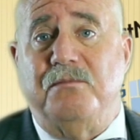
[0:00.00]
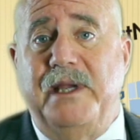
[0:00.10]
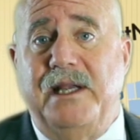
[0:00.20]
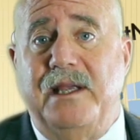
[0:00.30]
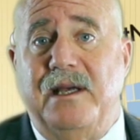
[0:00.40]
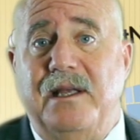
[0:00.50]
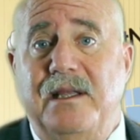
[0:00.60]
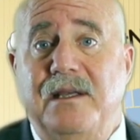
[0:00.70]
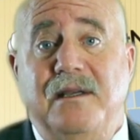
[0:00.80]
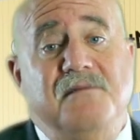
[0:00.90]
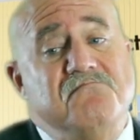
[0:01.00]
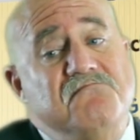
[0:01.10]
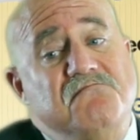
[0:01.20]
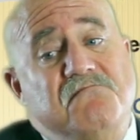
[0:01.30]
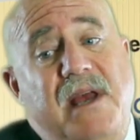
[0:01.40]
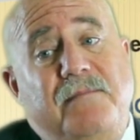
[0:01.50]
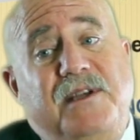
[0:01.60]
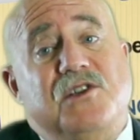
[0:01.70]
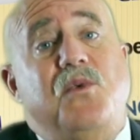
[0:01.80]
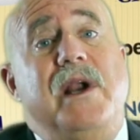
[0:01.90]
media.
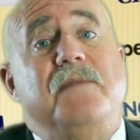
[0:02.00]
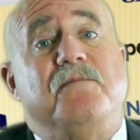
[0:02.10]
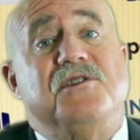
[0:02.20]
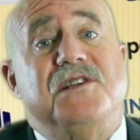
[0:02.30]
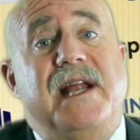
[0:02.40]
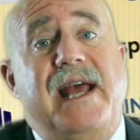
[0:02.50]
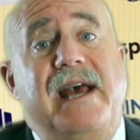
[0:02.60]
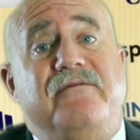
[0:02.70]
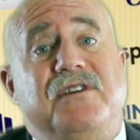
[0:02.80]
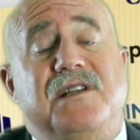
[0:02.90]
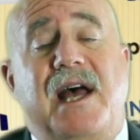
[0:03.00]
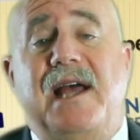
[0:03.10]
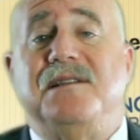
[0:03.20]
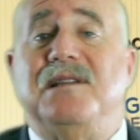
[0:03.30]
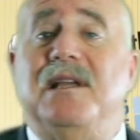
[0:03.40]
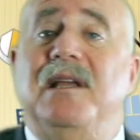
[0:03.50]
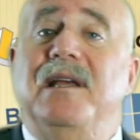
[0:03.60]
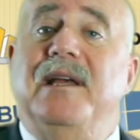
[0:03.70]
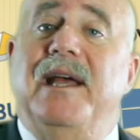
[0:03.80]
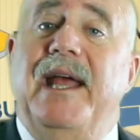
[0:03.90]
Maybe 20%
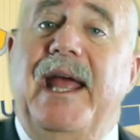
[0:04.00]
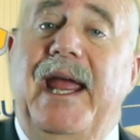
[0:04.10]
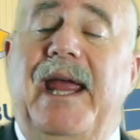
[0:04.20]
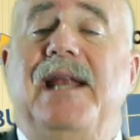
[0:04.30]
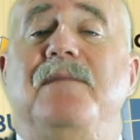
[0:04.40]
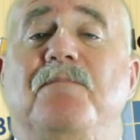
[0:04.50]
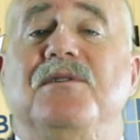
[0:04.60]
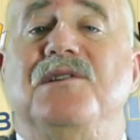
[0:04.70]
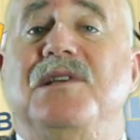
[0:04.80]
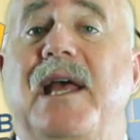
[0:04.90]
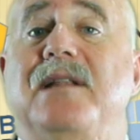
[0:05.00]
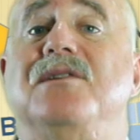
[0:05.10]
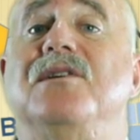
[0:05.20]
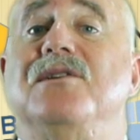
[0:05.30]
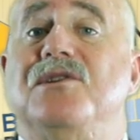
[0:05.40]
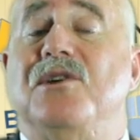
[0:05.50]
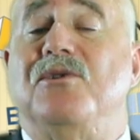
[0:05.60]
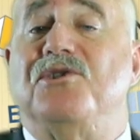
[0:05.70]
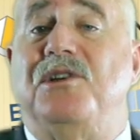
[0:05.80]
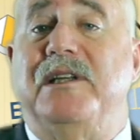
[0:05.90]
advertising, 80%
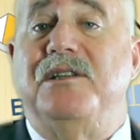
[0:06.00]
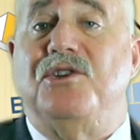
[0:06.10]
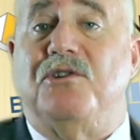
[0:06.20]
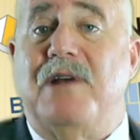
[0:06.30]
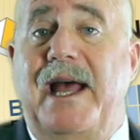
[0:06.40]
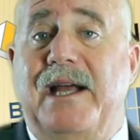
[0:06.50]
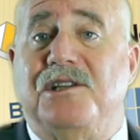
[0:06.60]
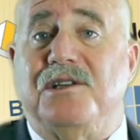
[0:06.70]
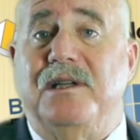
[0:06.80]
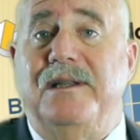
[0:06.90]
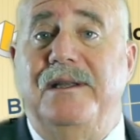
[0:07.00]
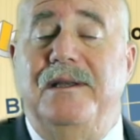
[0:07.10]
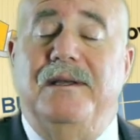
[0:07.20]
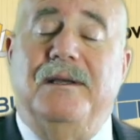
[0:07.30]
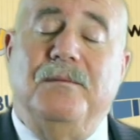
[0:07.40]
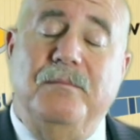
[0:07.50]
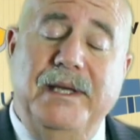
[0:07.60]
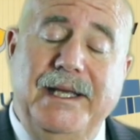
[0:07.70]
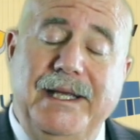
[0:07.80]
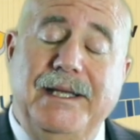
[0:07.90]
social interaction.
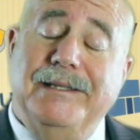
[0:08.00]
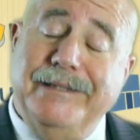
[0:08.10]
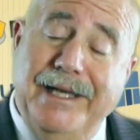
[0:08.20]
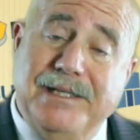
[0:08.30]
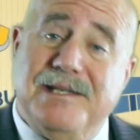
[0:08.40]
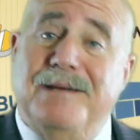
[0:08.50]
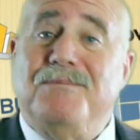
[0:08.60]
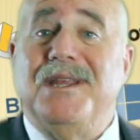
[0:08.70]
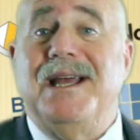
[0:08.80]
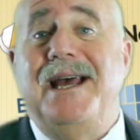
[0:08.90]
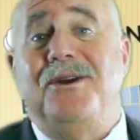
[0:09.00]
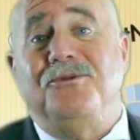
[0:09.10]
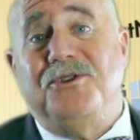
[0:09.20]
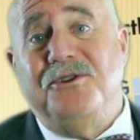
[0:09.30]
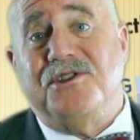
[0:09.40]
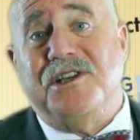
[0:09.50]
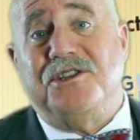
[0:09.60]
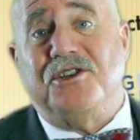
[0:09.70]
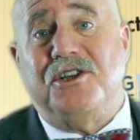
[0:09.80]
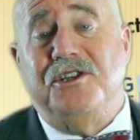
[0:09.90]
Me, that's something I don't do
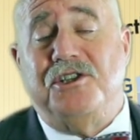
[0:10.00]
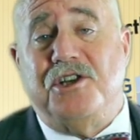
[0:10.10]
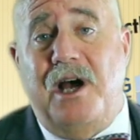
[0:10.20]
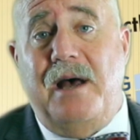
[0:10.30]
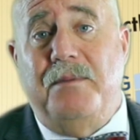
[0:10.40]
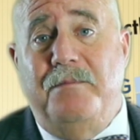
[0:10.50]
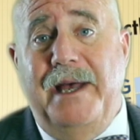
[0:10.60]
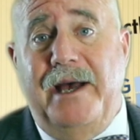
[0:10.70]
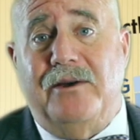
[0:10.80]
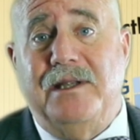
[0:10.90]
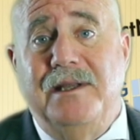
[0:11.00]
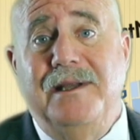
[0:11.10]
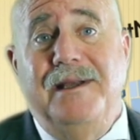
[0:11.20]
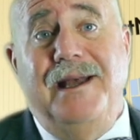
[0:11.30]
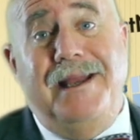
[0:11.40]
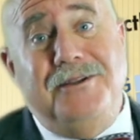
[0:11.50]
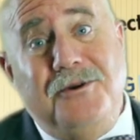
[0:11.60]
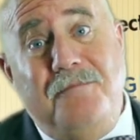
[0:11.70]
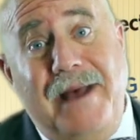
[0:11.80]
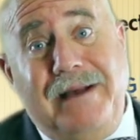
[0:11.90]
such a good job about. I
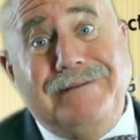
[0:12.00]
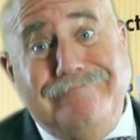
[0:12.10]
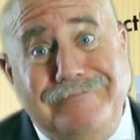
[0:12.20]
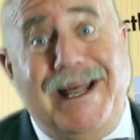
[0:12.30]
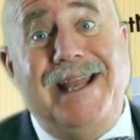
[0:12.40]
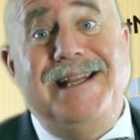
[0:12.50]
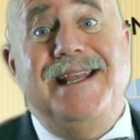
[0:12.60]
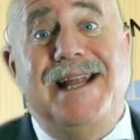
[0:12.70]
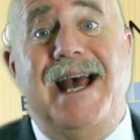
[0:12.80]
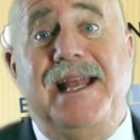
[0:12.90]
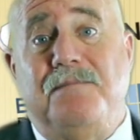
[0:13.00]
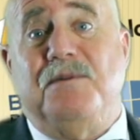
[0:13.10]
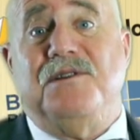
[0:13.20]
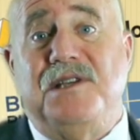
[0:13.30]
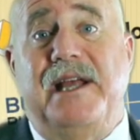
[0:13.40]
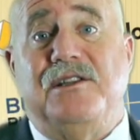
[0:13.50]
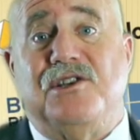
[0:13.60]
do about 99%